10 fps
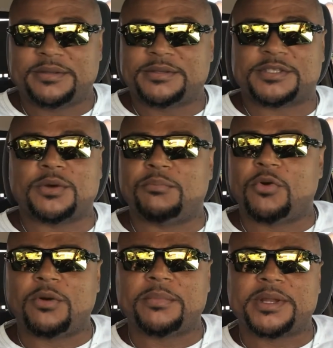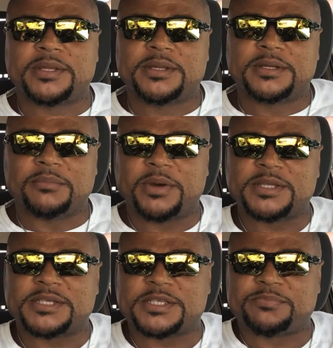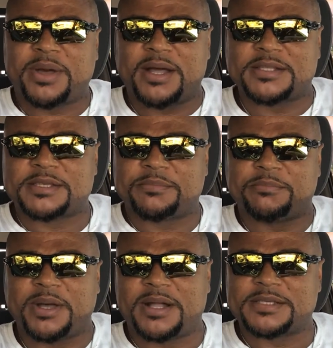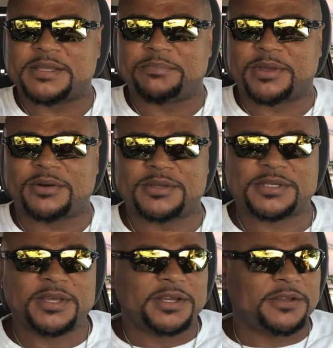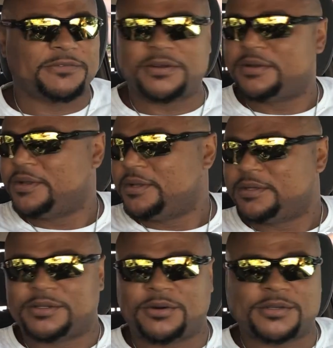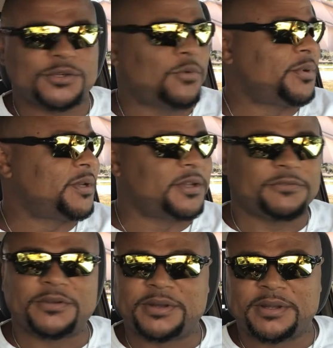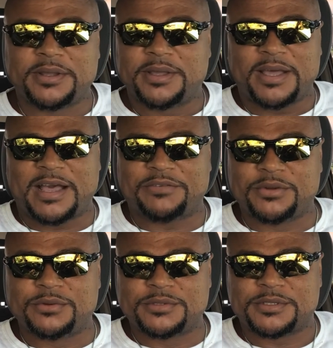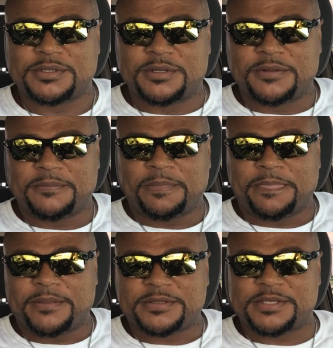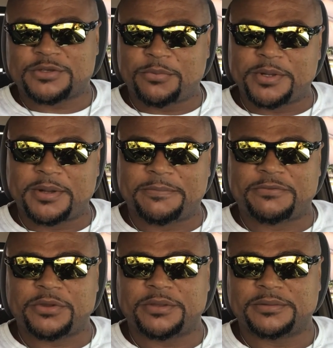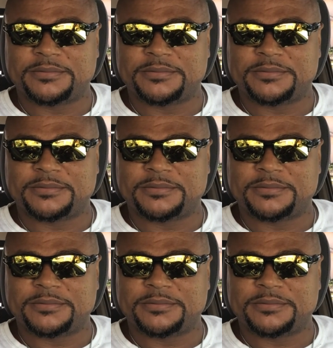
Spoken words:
So more money, the money just piles up and piles up because different doors opening, different avenues just opening up for you.